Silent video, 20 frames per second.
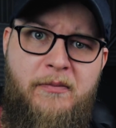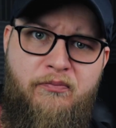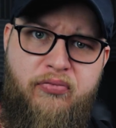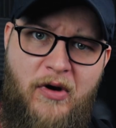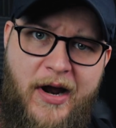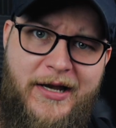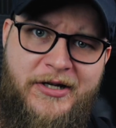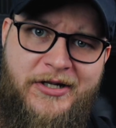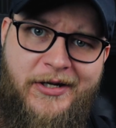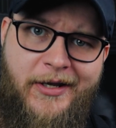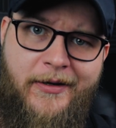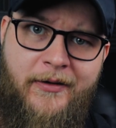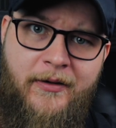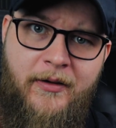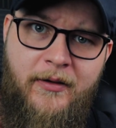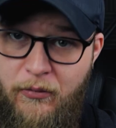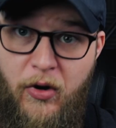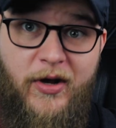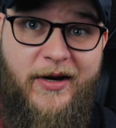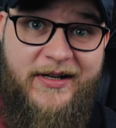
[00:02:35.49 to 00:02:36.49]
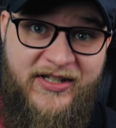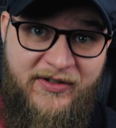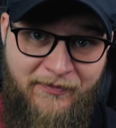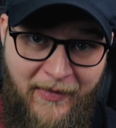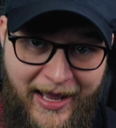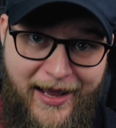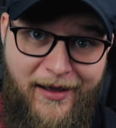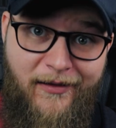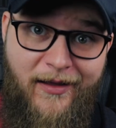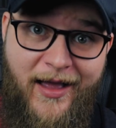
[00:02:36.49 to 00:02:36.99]
depression! Put a
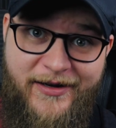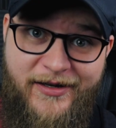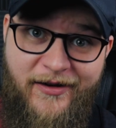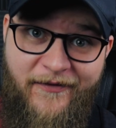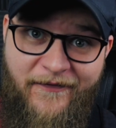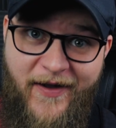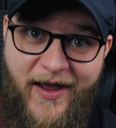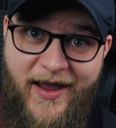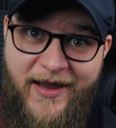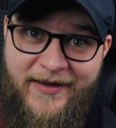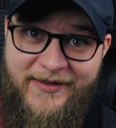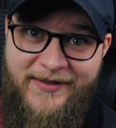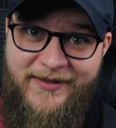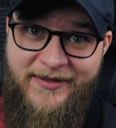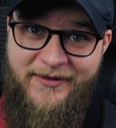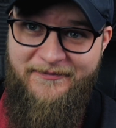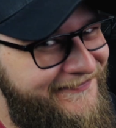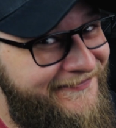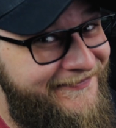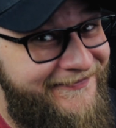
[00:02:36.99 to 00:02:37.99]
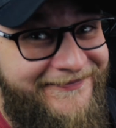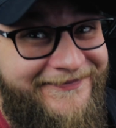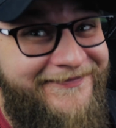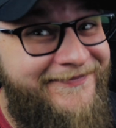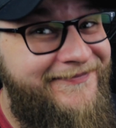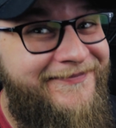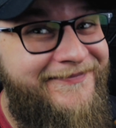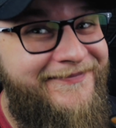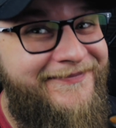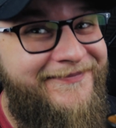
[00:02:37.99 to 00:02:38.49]
smile on your face!
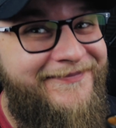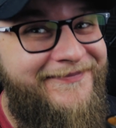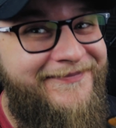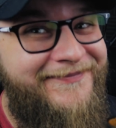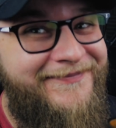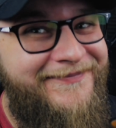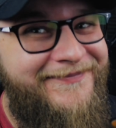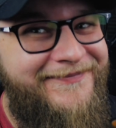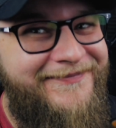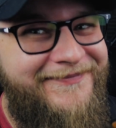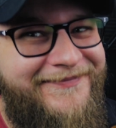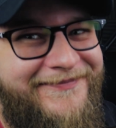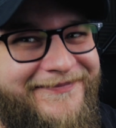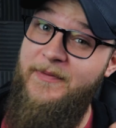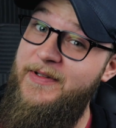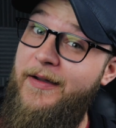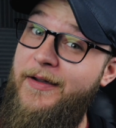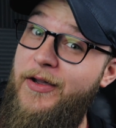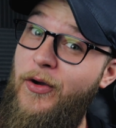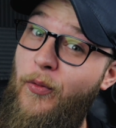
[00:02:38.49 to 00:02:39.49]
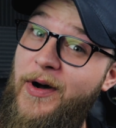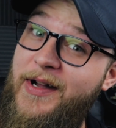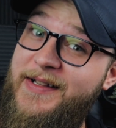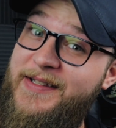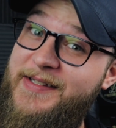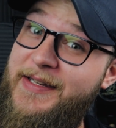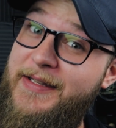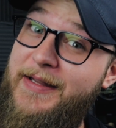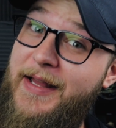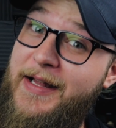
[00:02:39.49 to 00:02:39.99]
Tell you
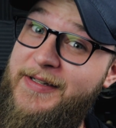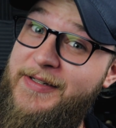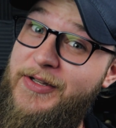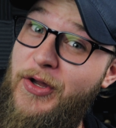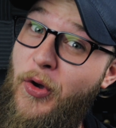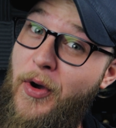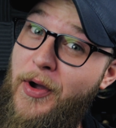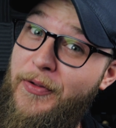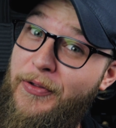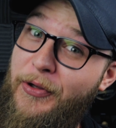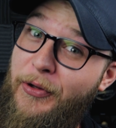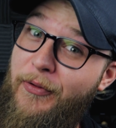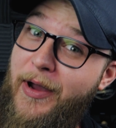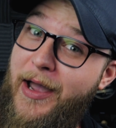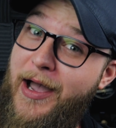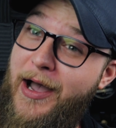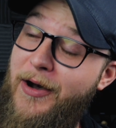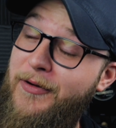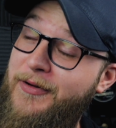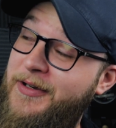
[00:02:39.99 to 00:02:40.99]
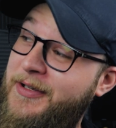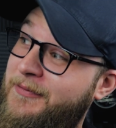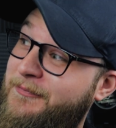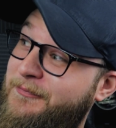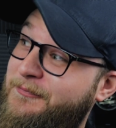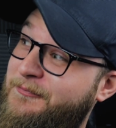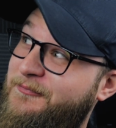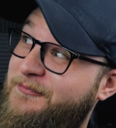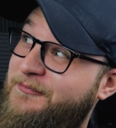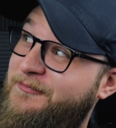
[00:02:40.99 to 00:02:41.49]
what, seeing that snow on the ground
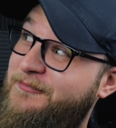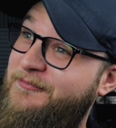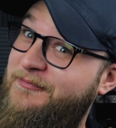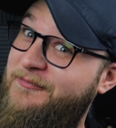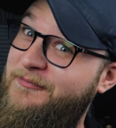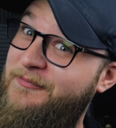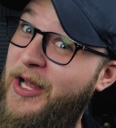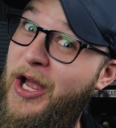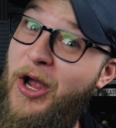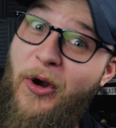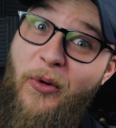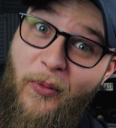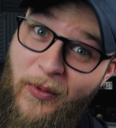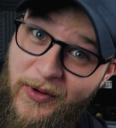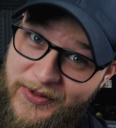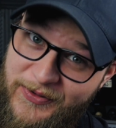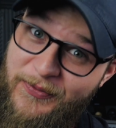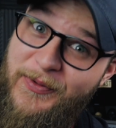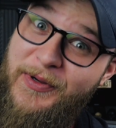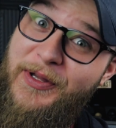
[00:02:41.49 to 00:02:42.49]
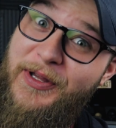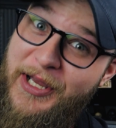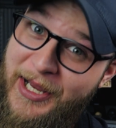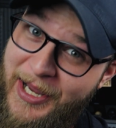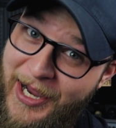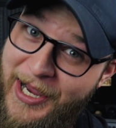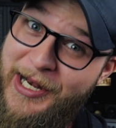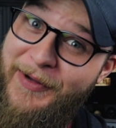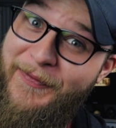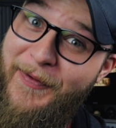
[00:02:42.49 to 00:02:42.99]
was really
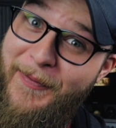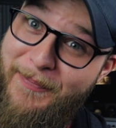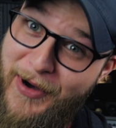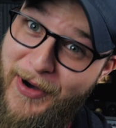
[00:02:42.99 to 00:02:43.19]
kind of a